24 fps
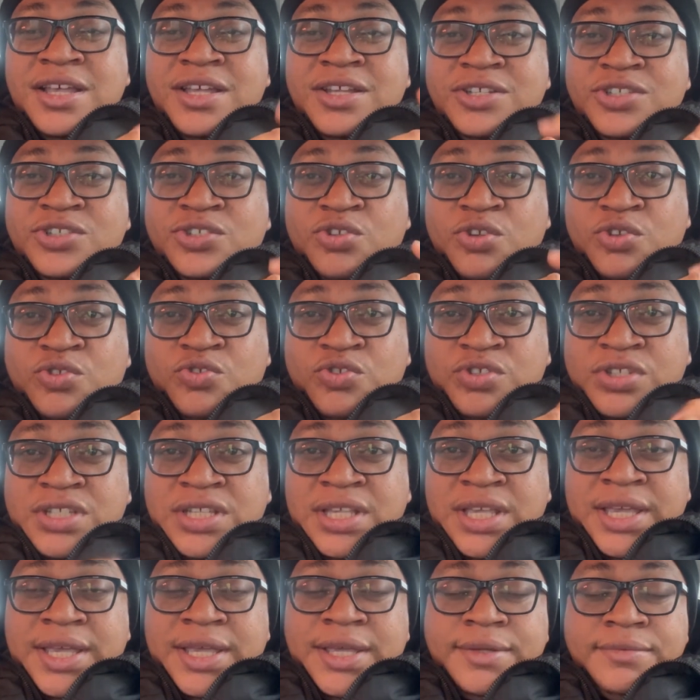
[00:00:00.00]
so to
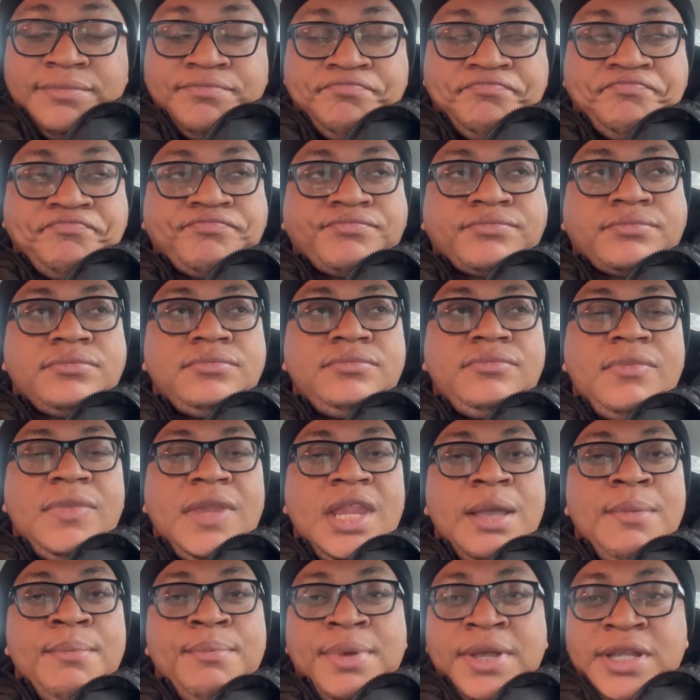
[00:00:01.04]
say,
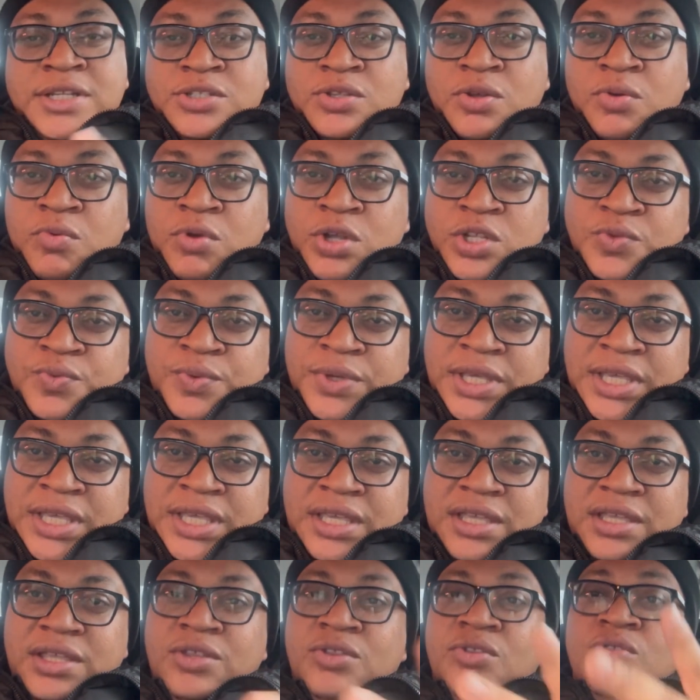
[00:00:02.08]
based on what
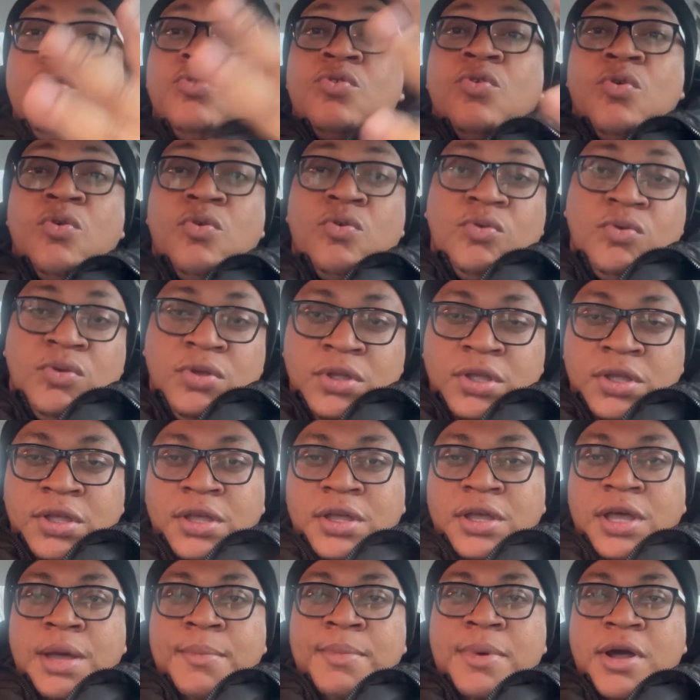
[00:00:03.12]
we know
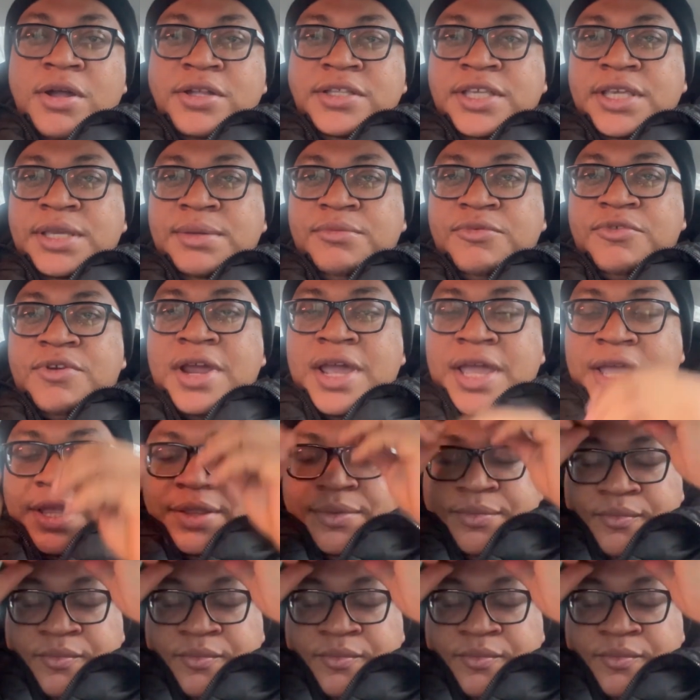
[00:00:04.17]
about him, right?